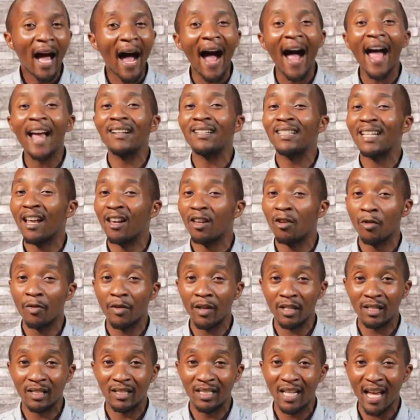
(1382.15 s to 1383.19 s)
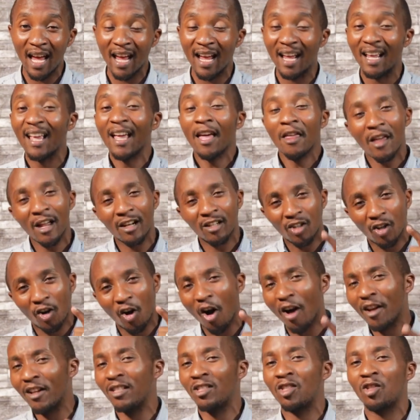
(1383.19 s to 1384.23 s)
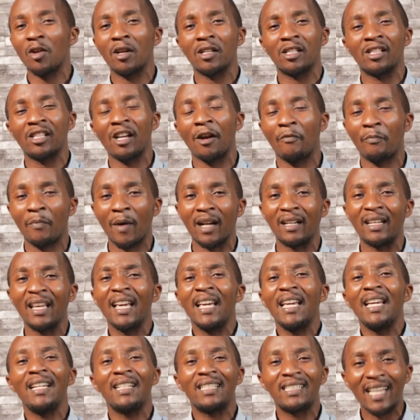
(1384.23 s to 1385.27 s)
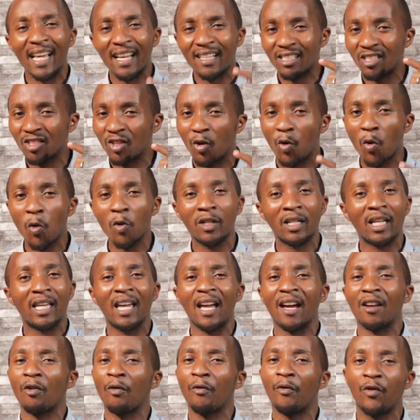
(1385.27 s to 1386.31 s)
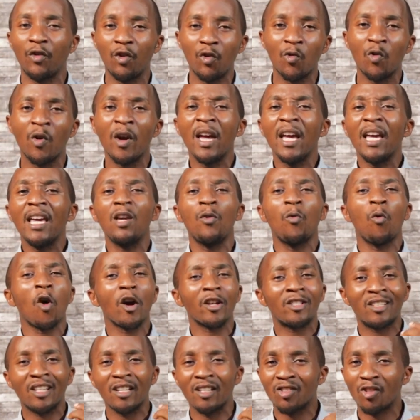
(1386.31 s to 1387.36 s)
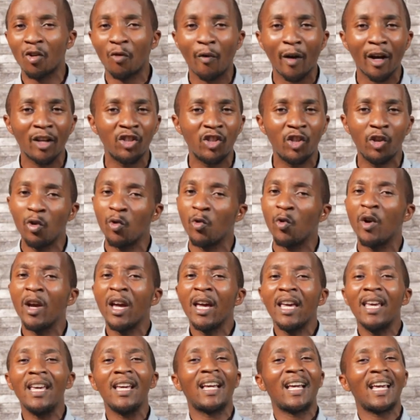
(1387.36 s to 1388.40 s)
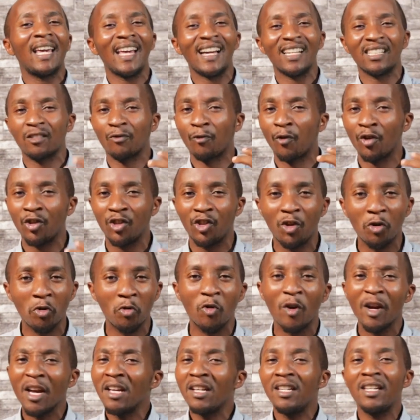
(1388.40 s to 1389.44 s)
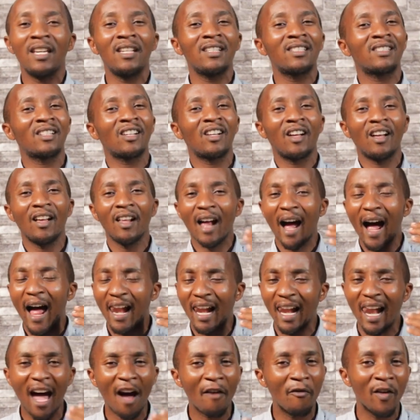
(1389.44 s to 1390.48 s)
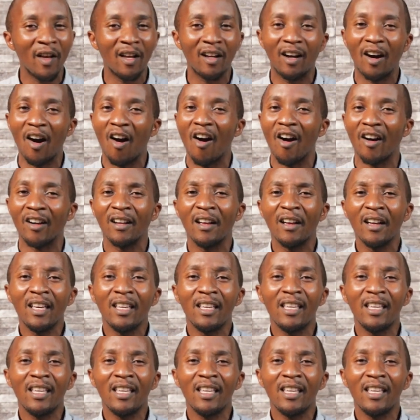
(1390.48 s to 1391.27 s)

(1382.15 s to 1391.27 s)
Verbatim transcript: I tell you this day that God is your shepherd. He takes good care of you. He watches over you. He cares for you. He is a loving God.